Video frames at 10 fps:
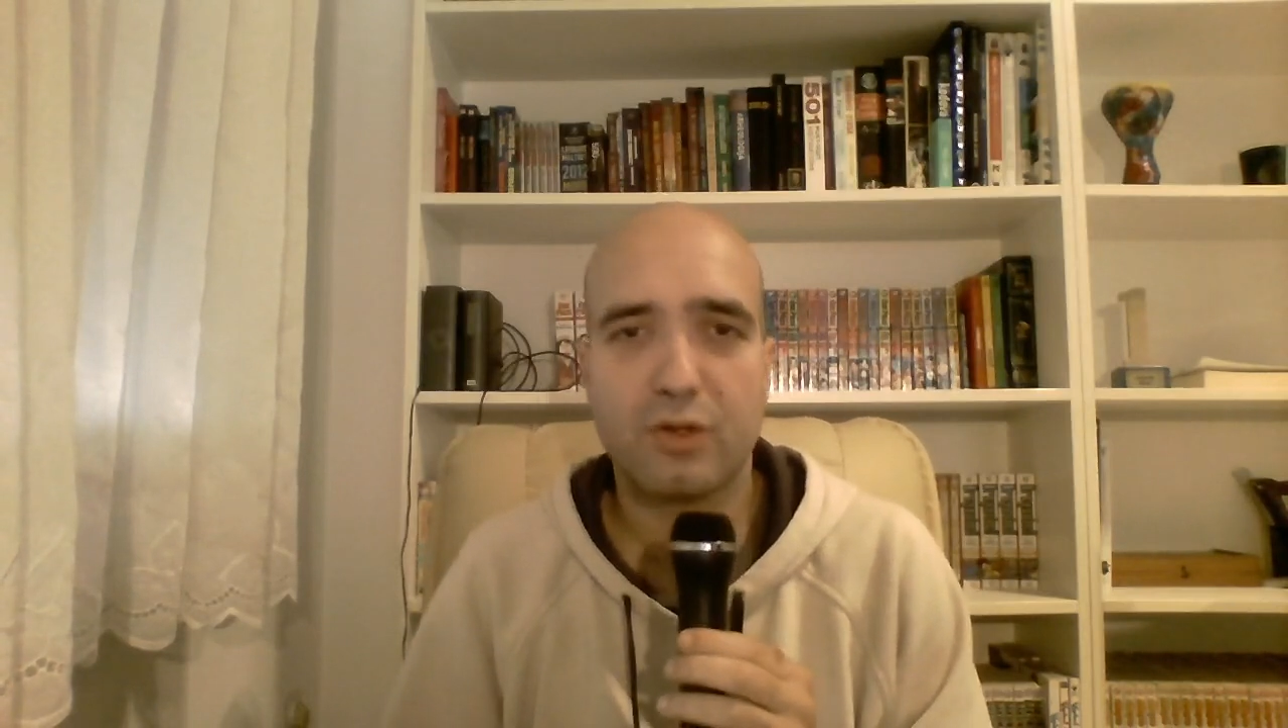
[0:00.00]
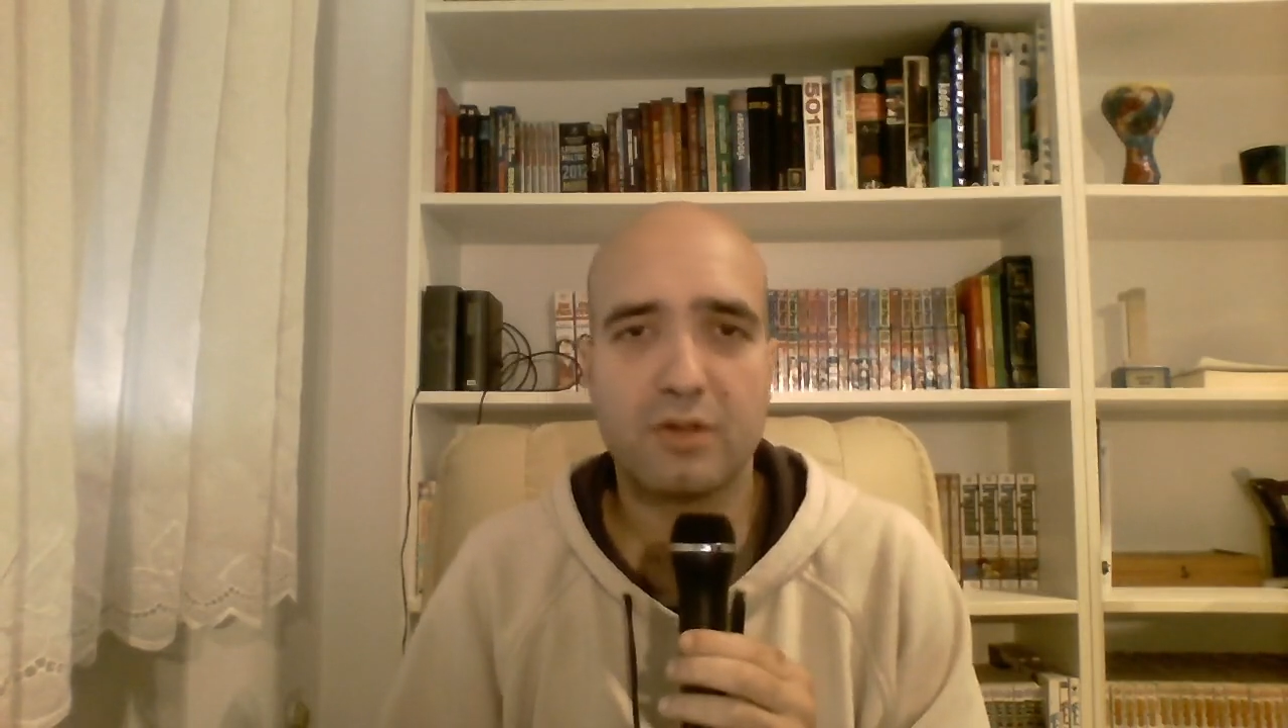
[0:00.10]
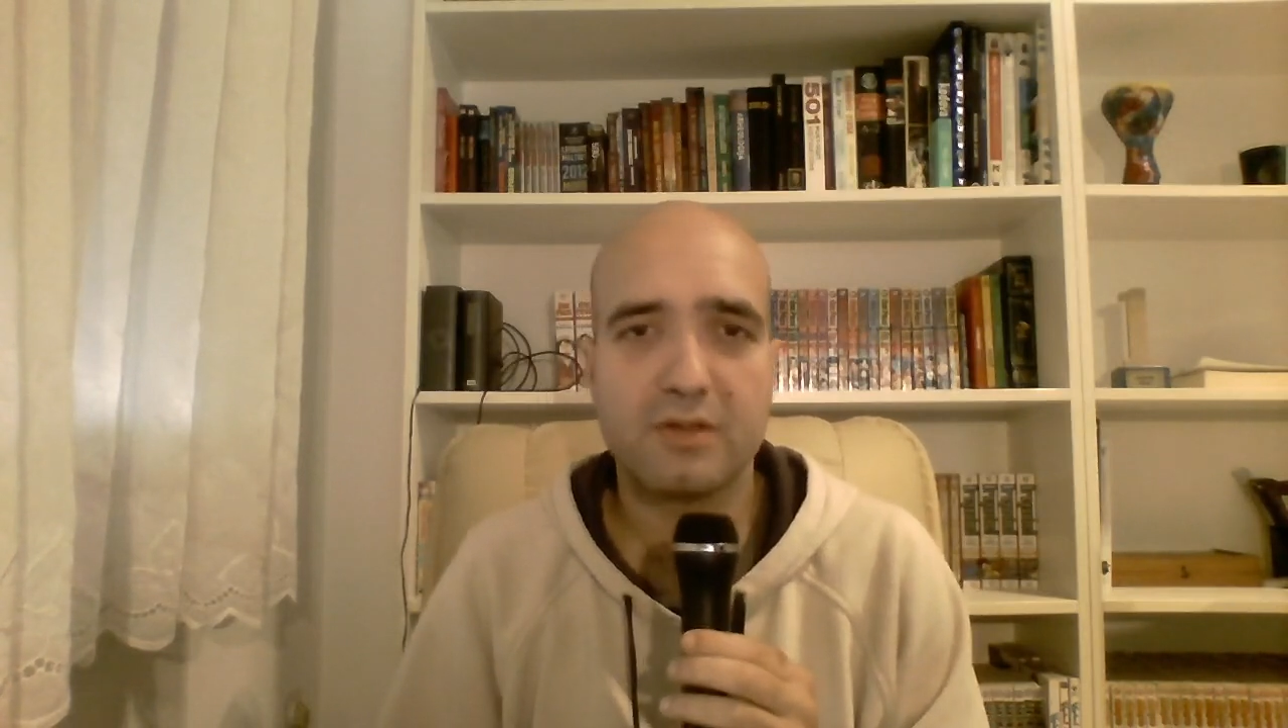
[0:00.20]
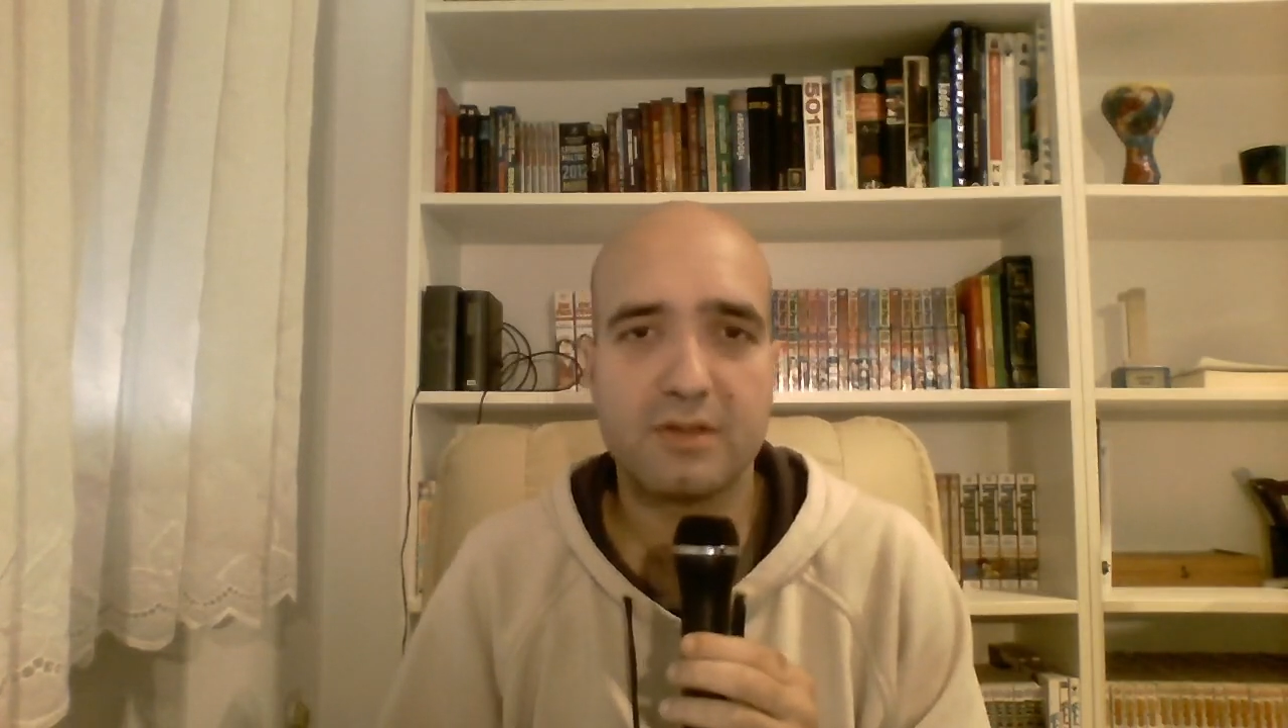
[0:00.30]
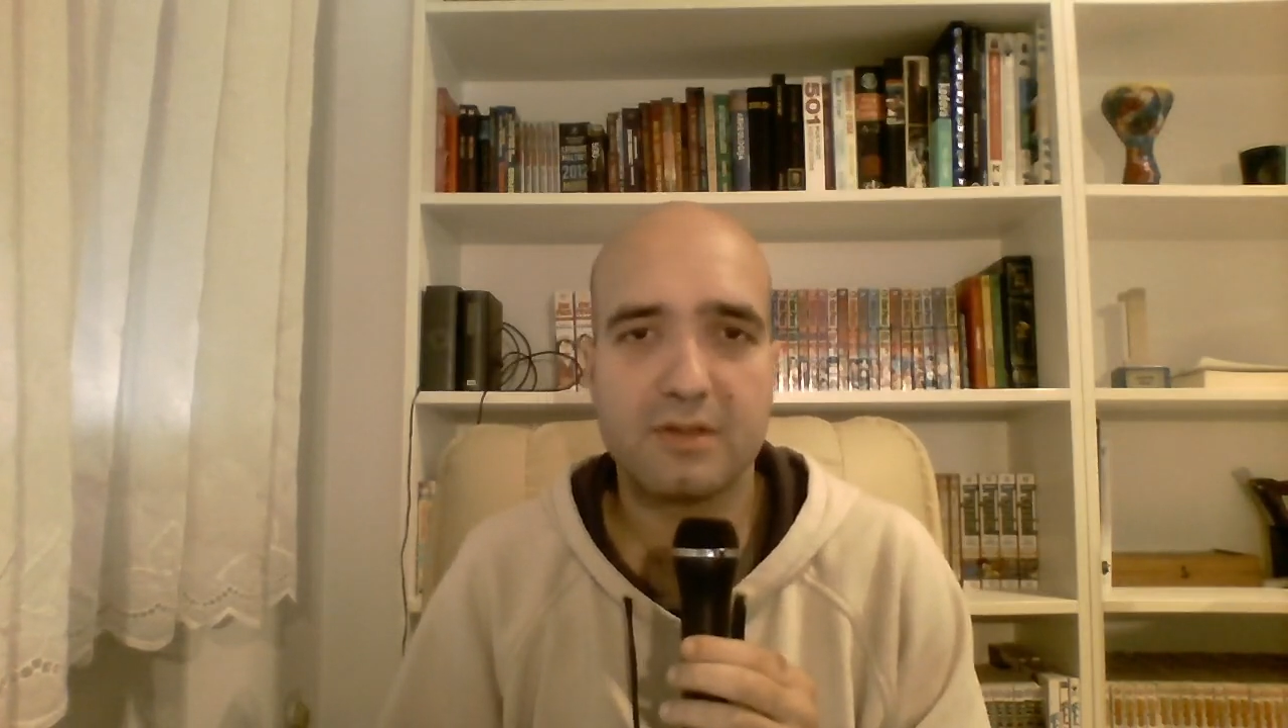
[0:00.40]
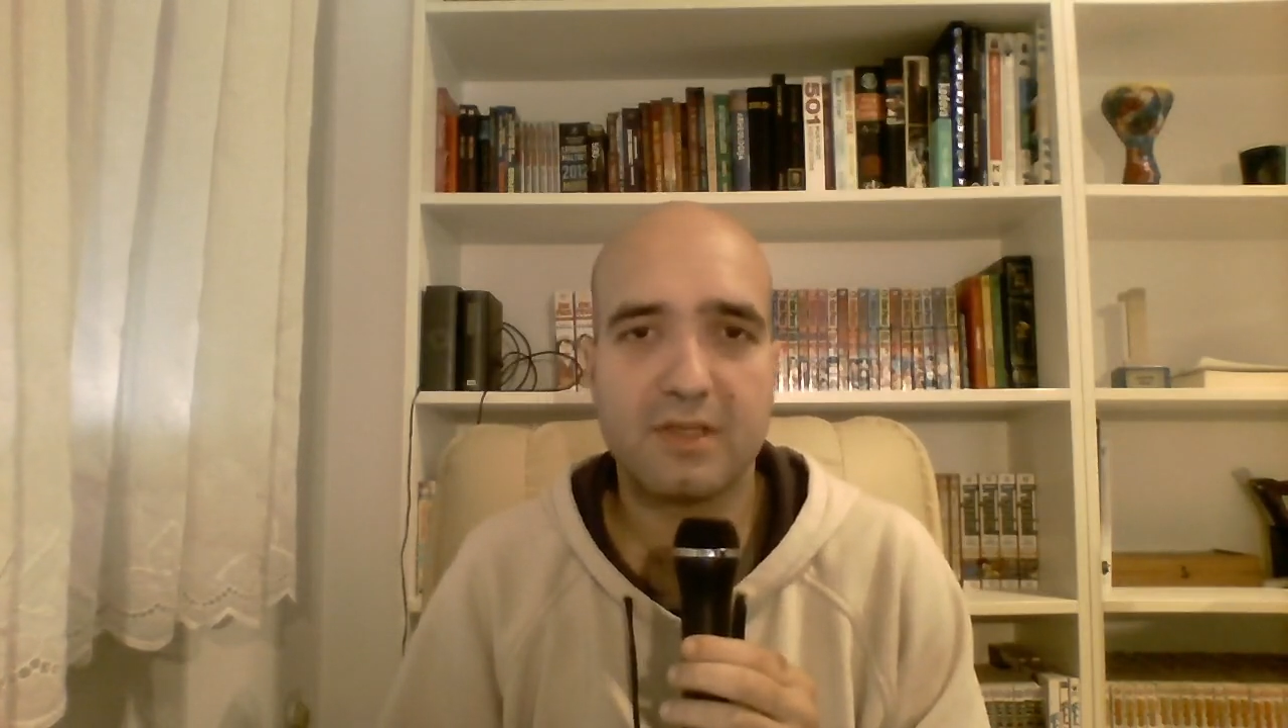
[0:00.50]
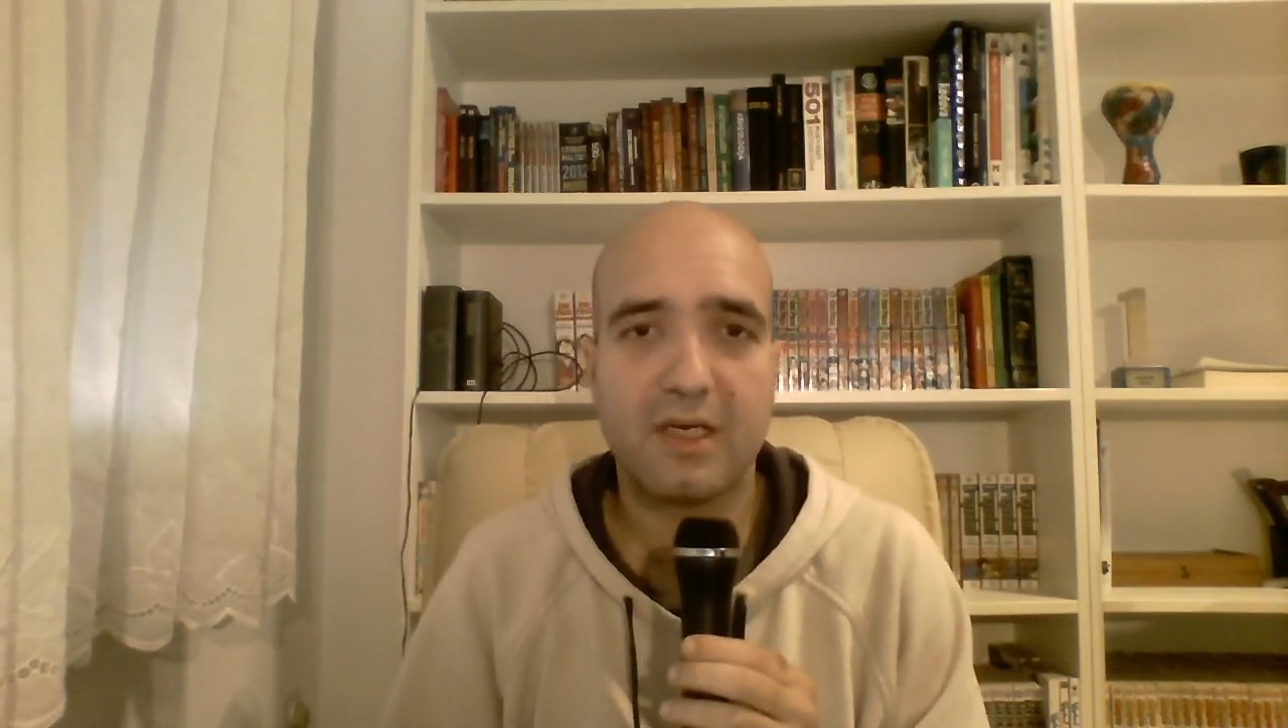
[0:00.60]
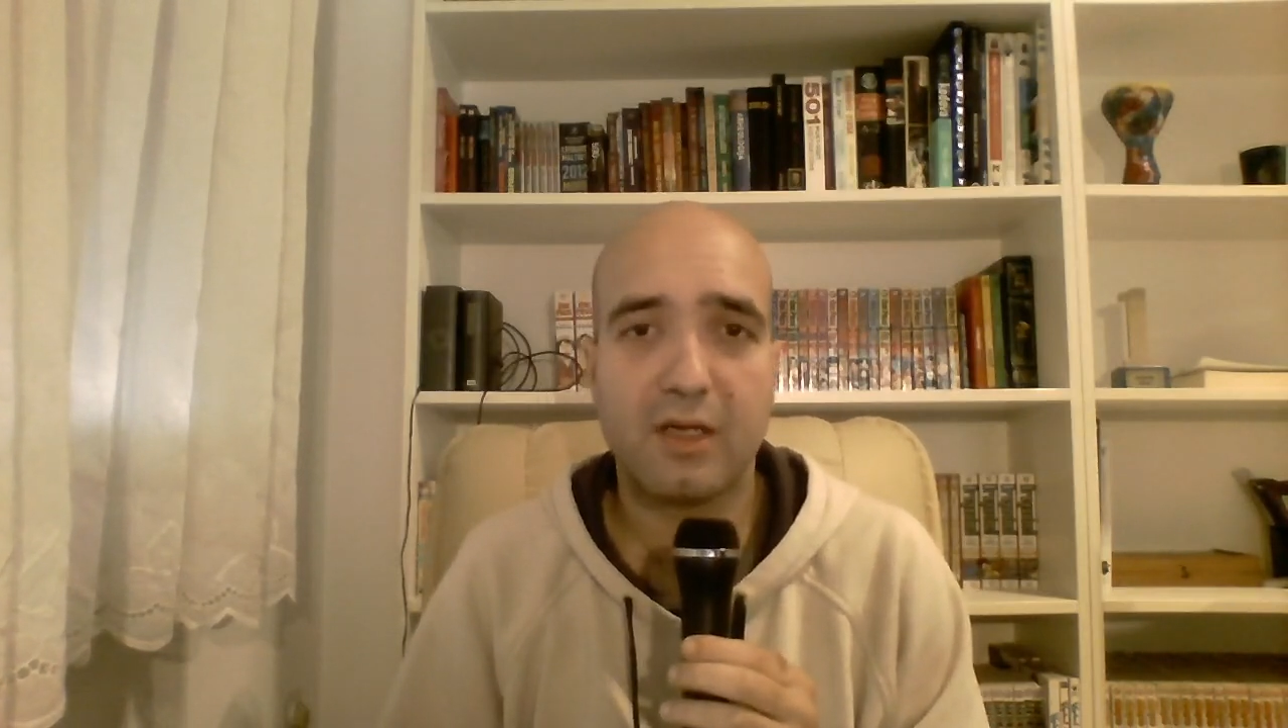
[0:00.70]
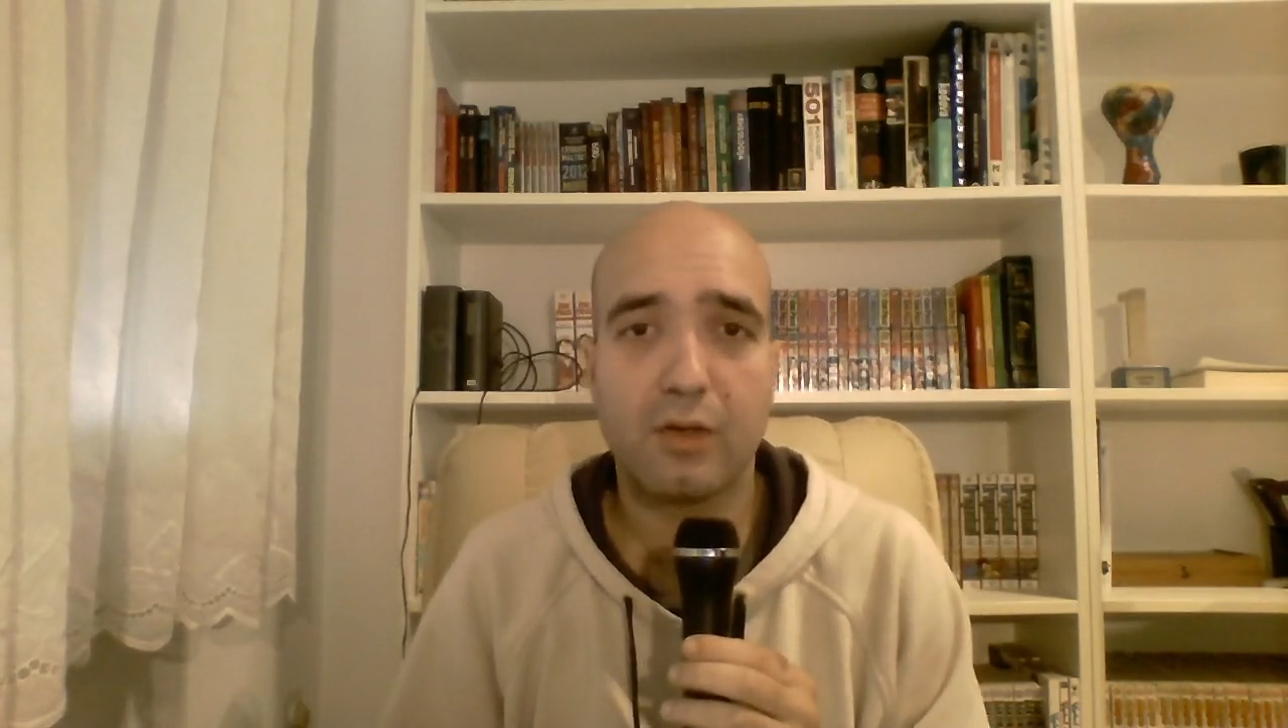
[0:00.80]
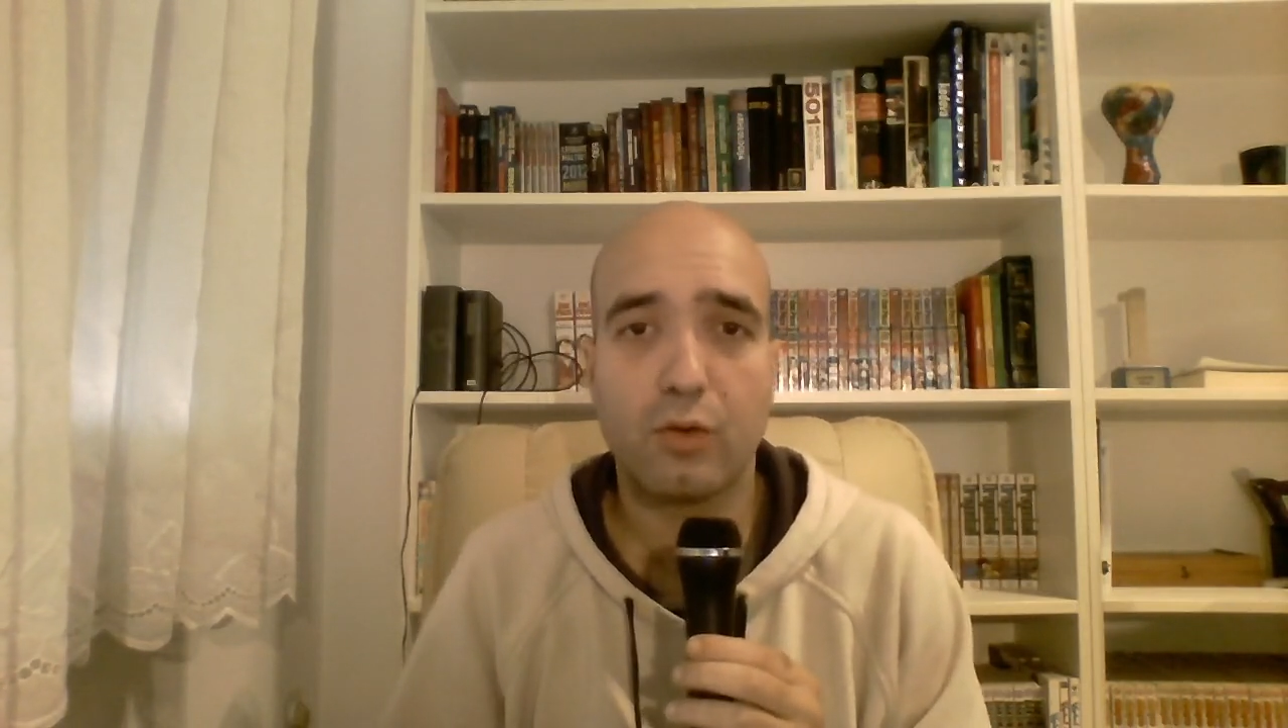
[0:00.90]
That's
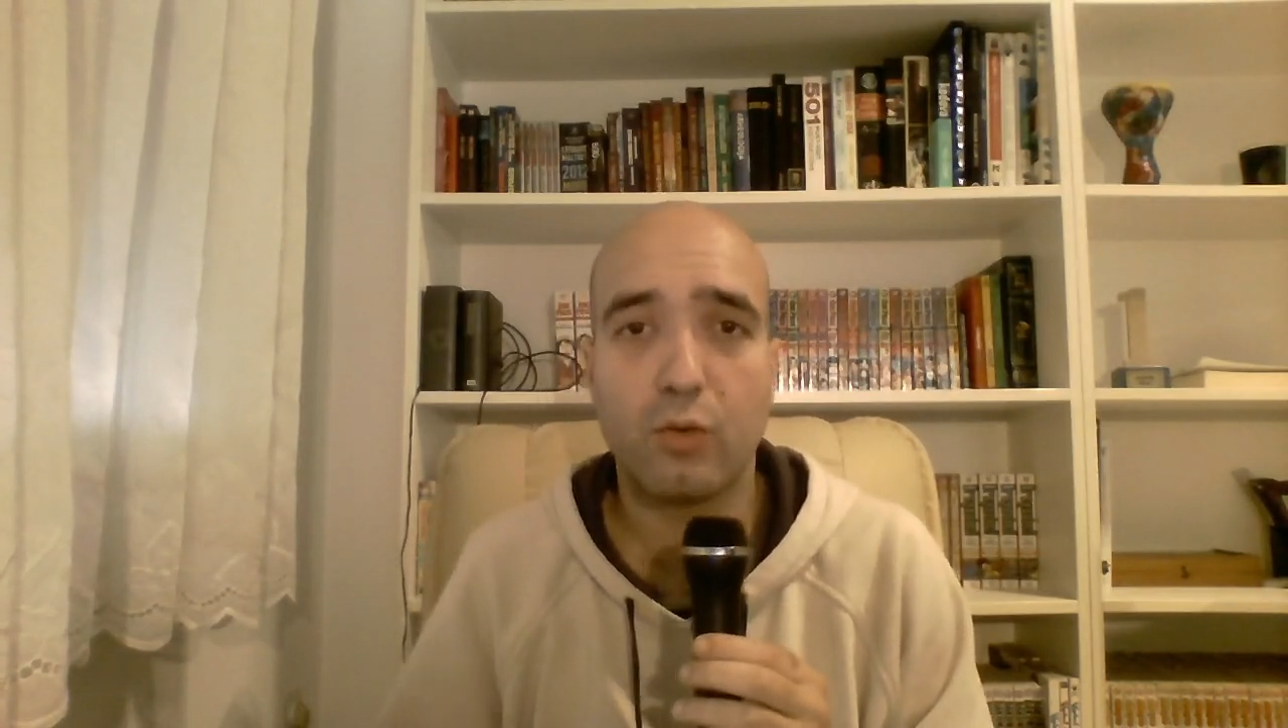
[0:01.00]
all.